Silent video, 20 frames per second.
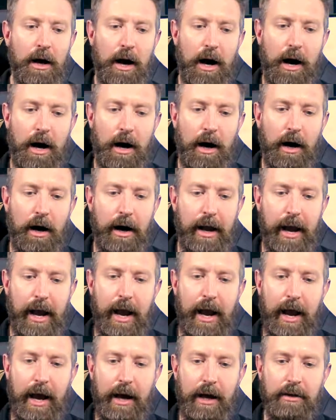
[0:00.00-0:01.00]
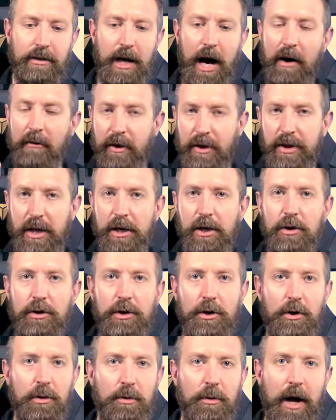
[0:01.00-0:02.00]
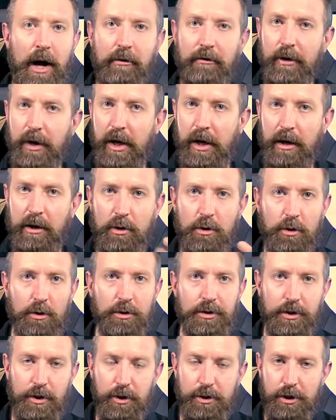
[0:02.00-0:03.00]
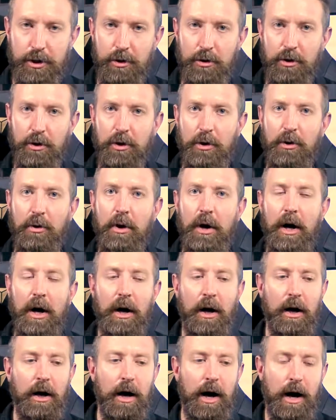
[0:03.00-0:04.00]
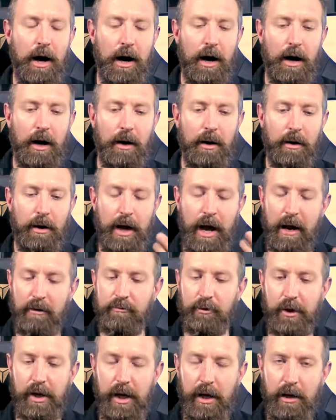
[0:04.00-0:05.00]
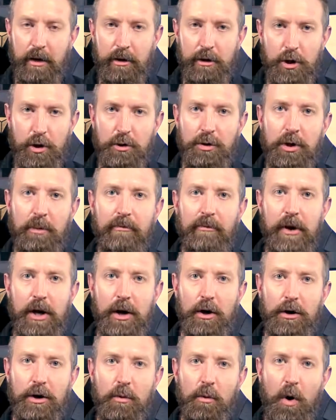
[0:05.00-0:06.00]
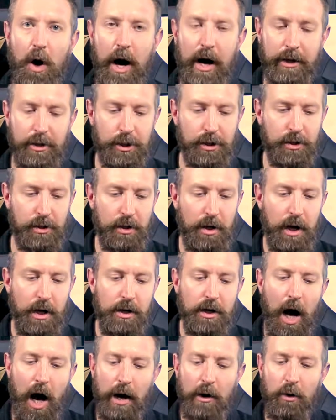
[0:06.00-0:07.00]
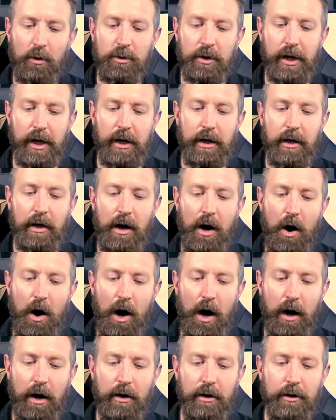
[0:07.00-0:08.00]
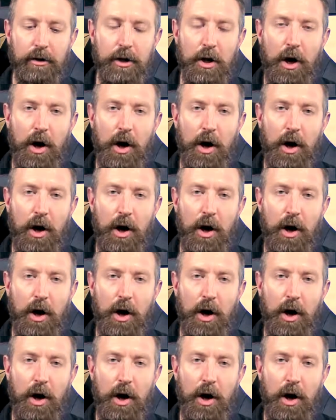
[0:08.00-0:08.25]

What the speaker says: And everything you do, every Google search you do, every YouTube video you watch, not only are,